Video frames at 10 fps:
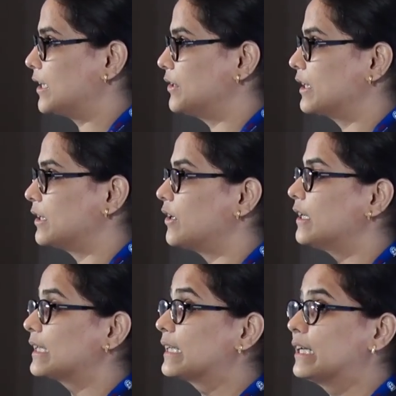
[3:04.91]
You cannot
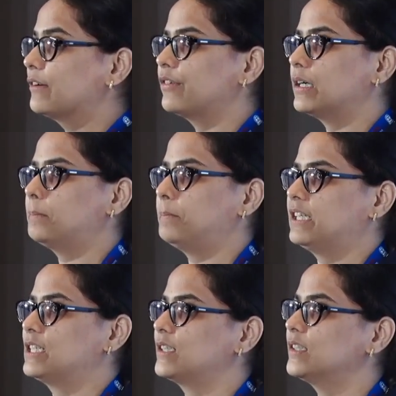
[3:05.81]
give a
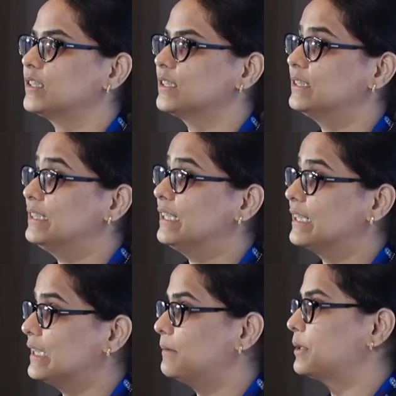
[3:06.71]
patient a
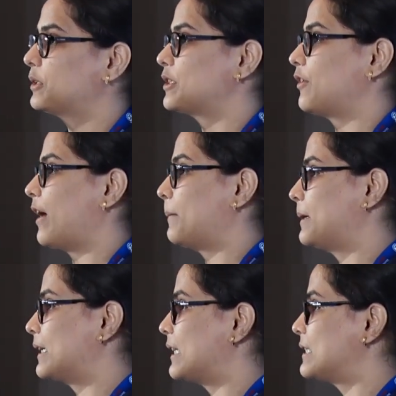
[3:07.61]
CKD because of
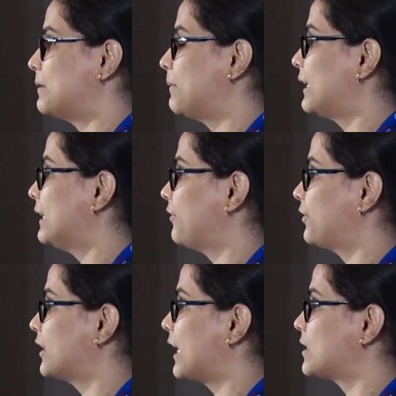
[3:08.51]
hypercalcemia and
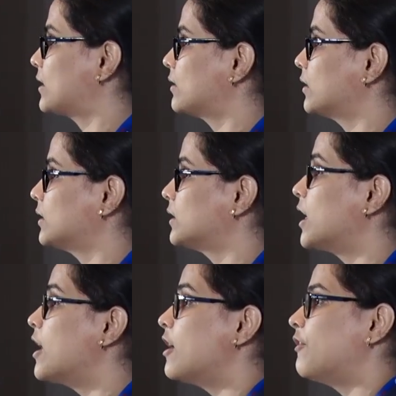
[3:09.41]
nephrocalcinosis
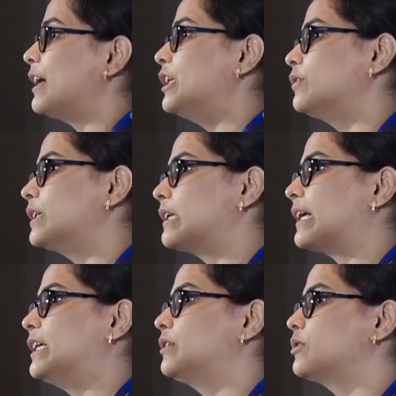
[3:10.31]
while you were
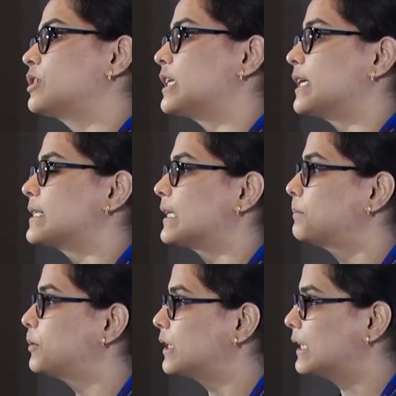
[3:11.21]
trying to chase
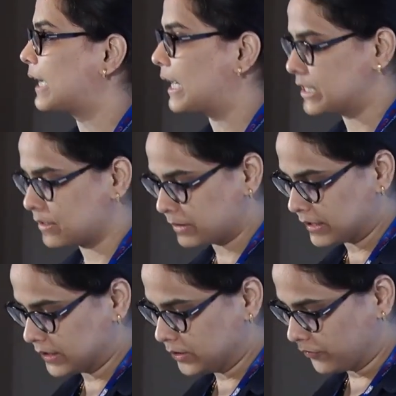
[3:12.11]
and put the calcium in
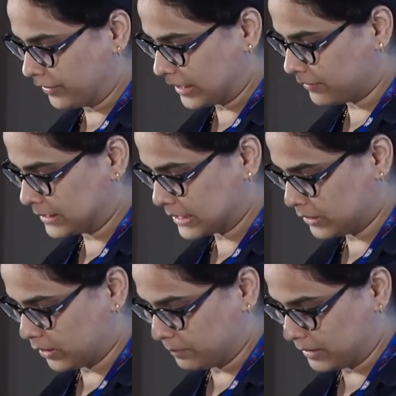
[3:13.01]
the very much
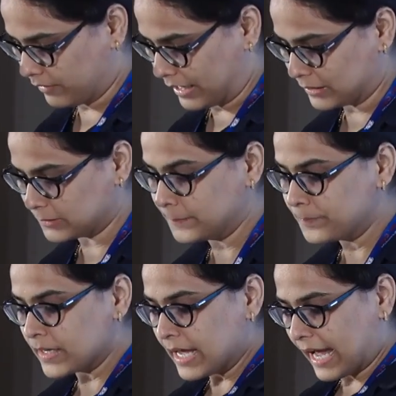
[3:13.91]
normal value.
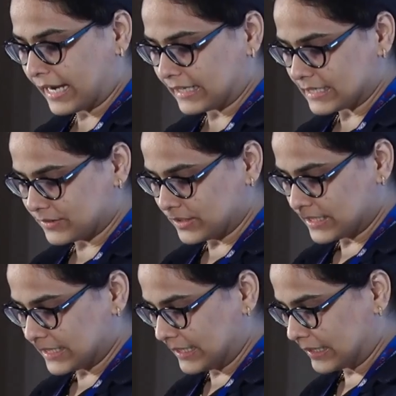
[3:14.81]
And as was
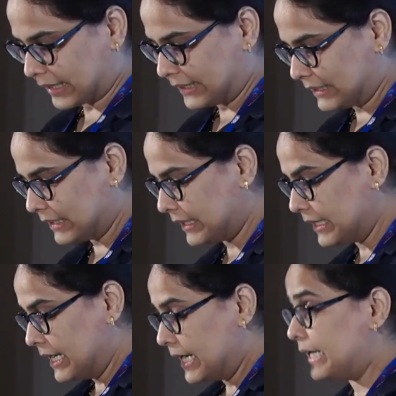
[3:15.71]
said rightly,
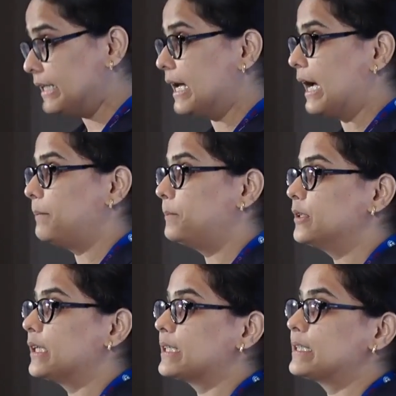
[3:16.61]
in
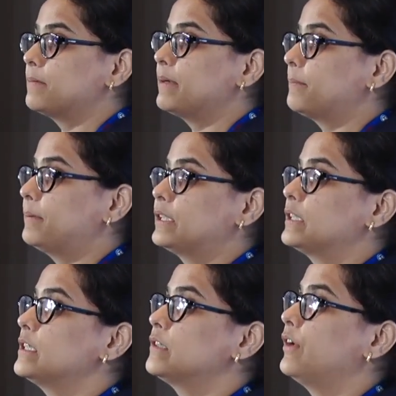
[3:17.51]
hypoglycemia
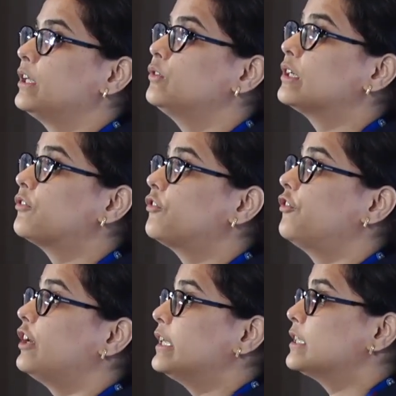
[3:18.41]
patients, when you are
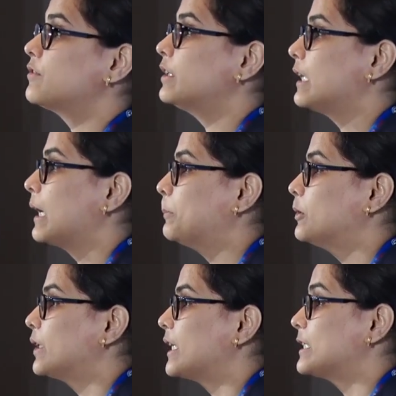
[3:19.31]
faced with
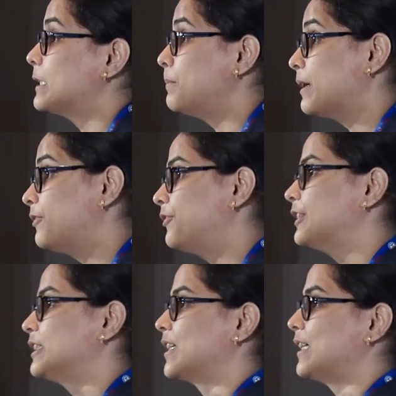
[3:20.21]
hypoglycemia,
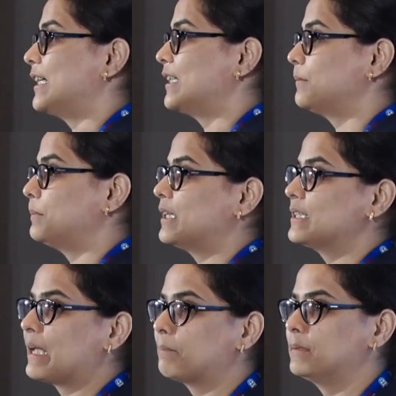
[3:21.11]
first collect the blood
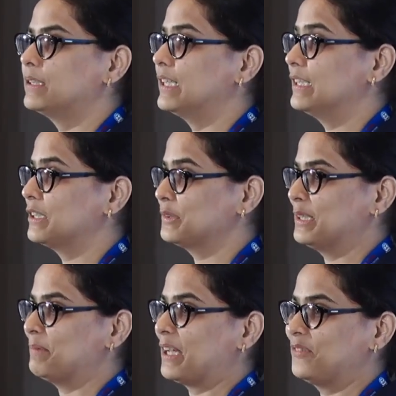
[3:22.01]
sample, then give
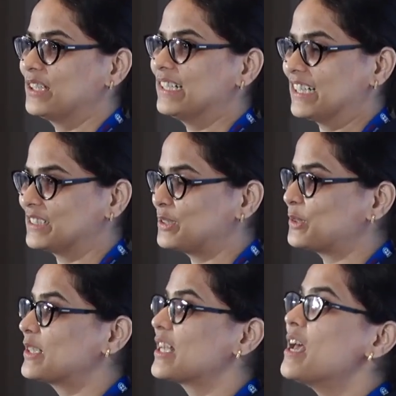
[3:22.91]
them IV
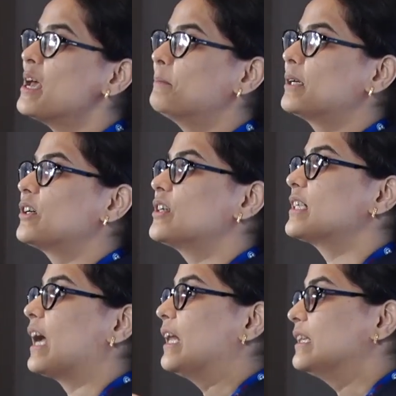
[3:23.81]
dextrose, because
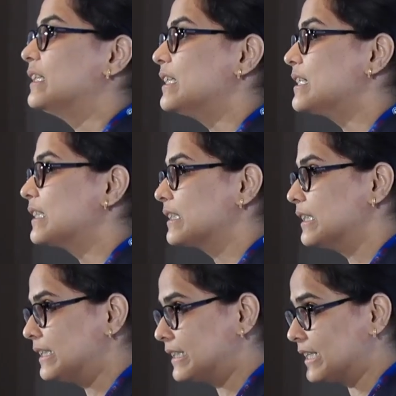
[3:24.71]
unless
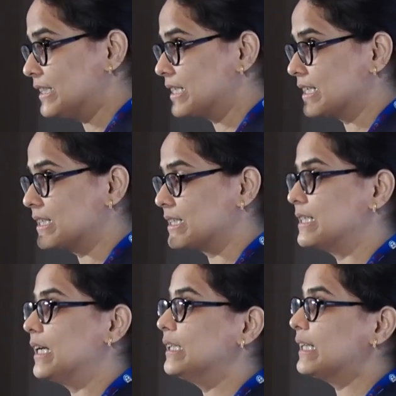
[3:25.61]
the test is
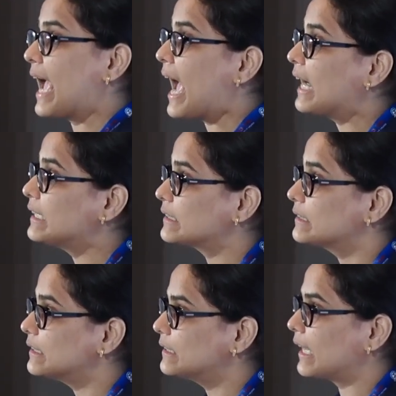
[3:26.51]
done at
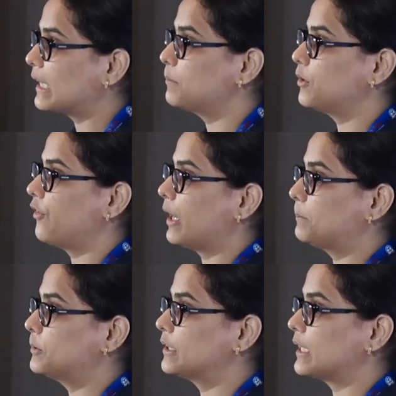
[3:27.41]
the time of
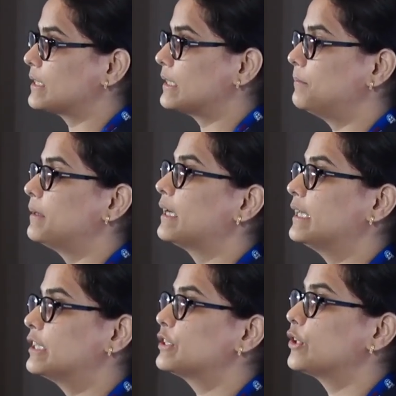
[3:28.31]
hypoglycemia,
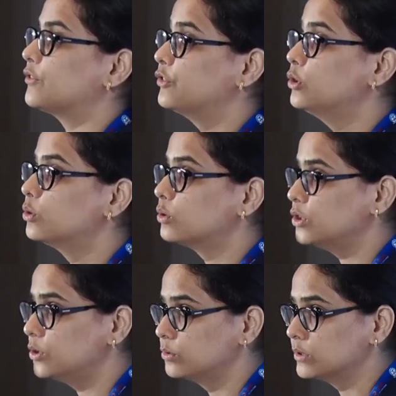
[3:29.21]
it is of no
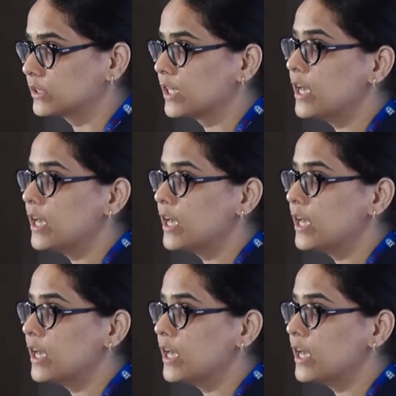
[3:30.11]
use.